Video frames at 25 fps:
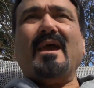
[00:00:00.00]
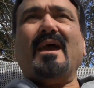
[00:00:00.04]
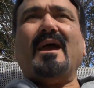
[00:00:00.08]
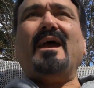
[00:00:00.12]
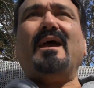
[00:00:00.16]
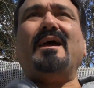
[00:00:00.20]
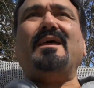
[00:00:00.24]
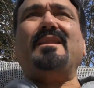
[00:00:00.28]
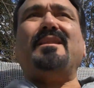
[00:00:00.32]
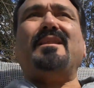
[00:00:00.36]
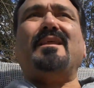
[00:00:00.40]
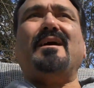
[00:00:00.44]

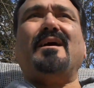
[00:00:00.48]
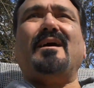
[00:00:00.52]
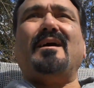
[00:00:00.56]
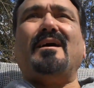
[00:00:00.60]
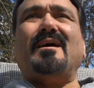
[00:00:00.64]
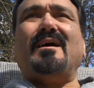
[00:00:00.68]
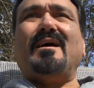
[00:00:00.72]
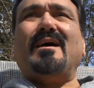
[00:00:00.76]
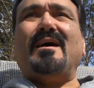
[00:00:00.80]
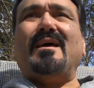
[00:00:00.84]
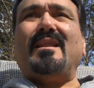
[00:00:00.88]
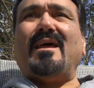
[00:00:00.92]
And
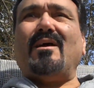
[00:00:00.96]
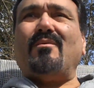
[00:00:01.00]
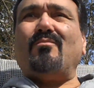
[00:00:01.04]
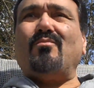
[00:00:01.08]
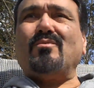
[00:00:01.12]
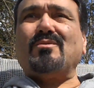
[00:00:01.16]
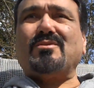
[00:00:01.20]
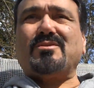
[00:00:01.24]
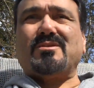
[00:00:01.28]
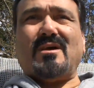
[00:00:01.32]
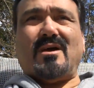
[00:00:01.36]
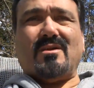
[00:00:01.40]
I
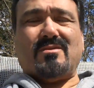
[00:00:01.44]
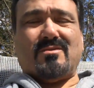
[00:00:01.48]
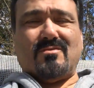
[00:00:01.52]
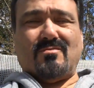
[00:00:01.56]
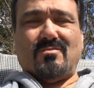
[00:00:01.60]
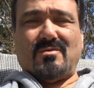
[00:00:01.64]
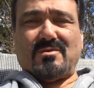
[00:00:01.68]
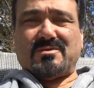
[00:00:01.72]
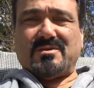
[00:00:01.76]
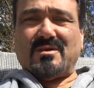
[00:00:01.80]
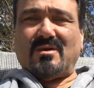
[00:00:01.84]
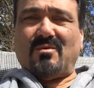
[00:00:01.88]
will start
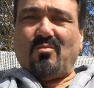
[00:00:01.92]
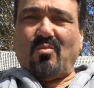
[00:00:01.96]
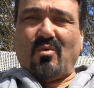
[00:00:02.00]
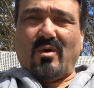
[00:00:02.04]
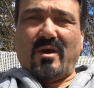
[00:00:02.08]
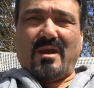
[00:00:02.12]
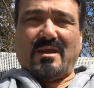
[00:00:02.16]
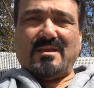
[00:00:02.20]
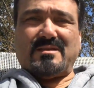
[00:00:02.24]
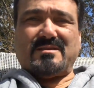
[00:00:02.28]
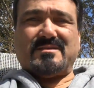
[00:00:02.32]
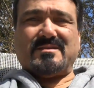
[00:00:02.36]
doing some
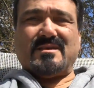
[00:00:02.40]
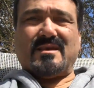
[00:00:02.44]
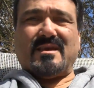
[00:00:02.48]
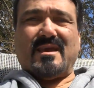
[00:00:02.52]
weights.